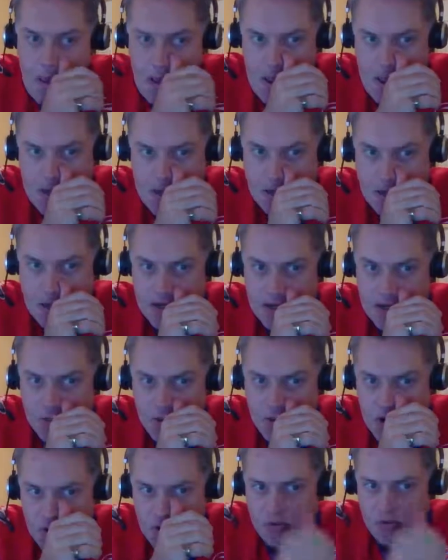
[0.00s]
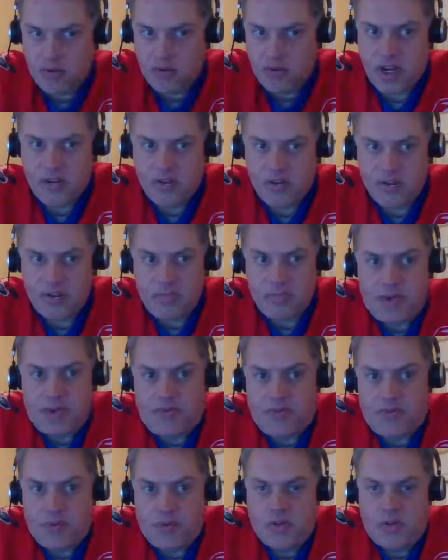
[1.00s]
Toronto higher than
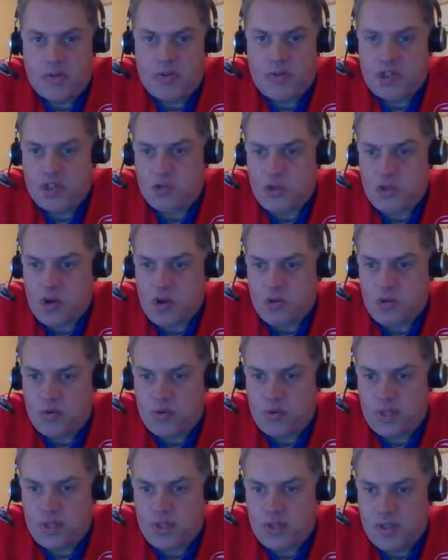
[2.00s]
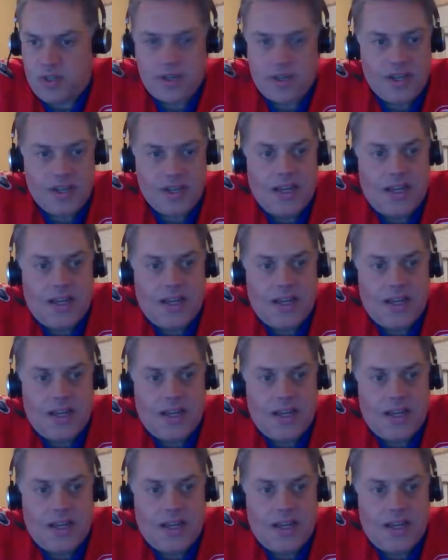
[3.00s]
Buffalo, so I picked Toronto to win.